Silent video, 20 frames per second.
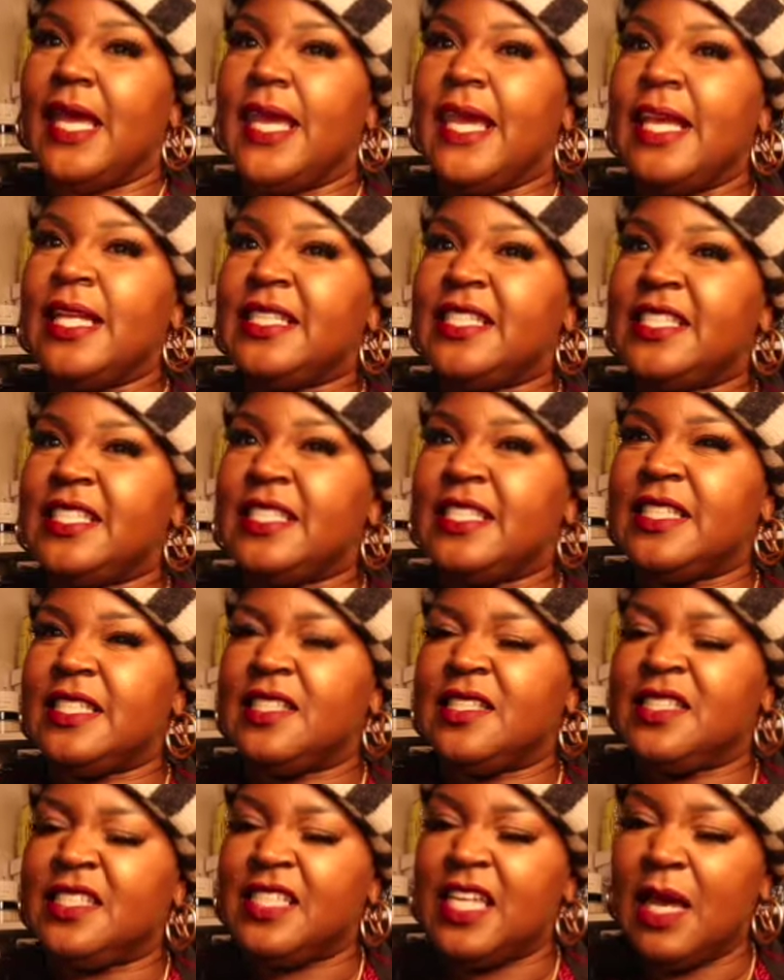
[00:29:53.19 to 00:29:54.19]
it's
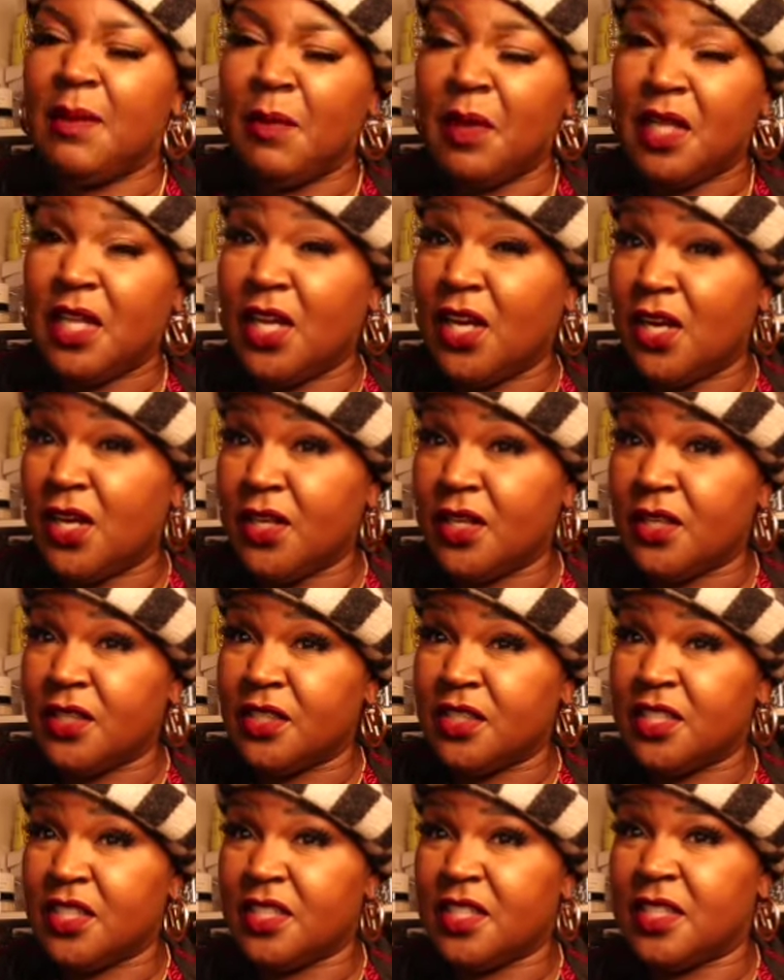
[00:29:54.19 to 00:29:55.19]
similar
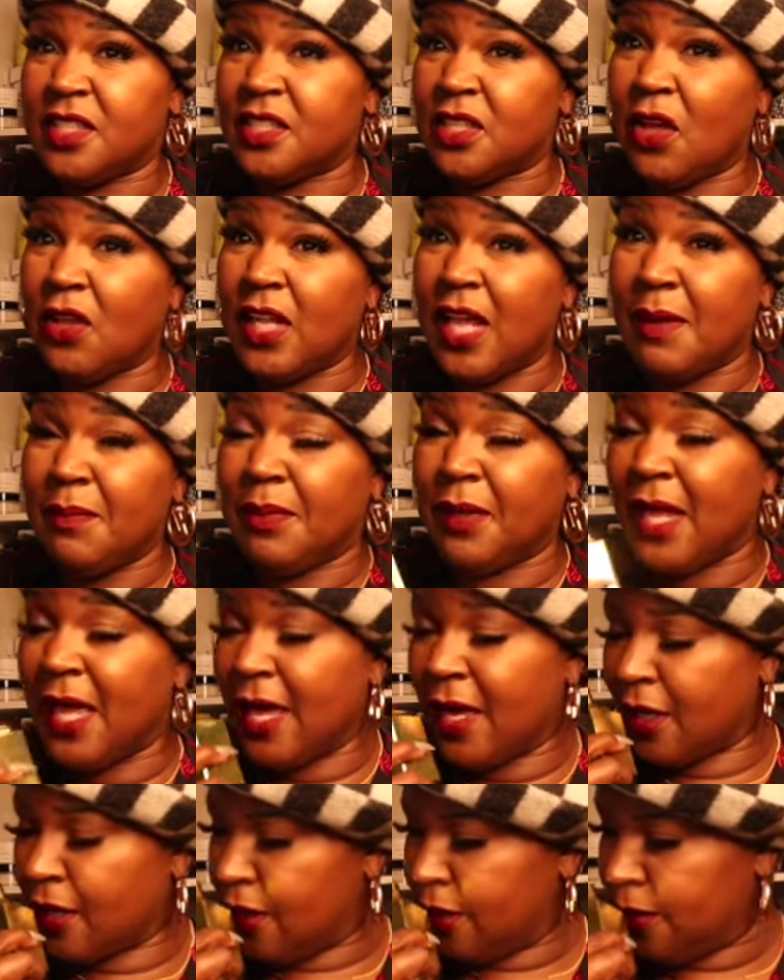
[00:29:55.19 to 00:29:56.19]
to the Soleil
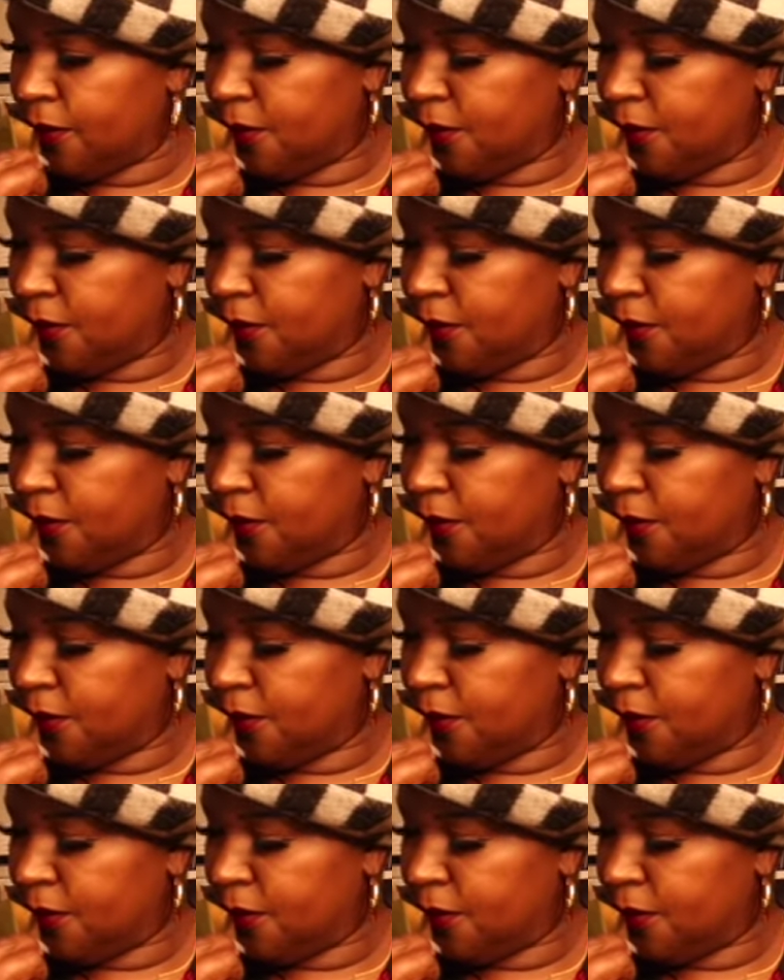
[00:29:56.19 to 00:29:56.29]
Blanc,